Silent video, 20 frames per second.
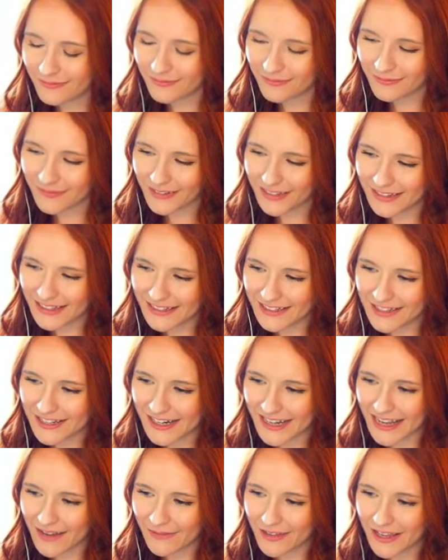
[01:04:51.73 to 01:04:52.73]
And then should I
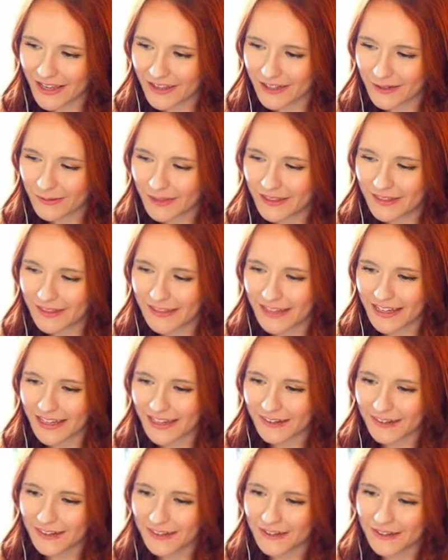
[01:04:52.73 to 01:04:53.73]
have the other one
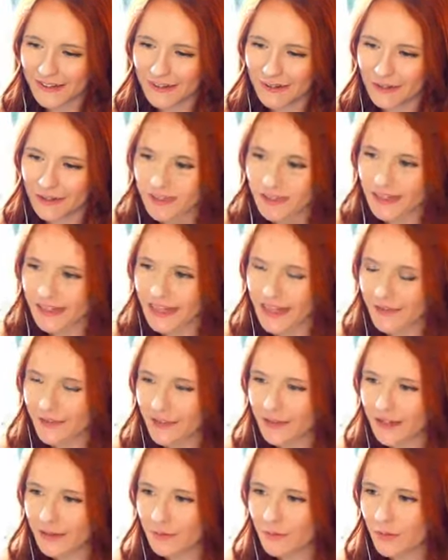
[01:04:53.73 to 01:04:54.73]
there or should I have
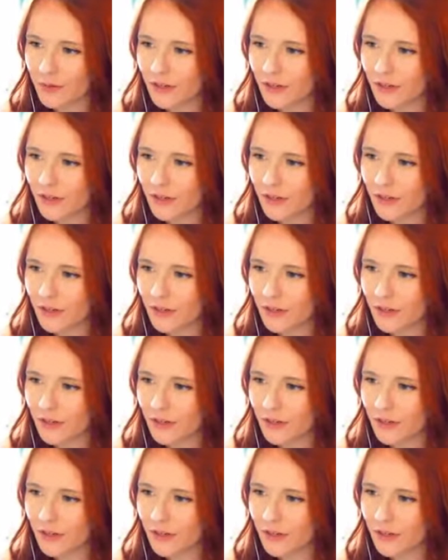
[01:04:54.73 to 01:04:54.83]
it like more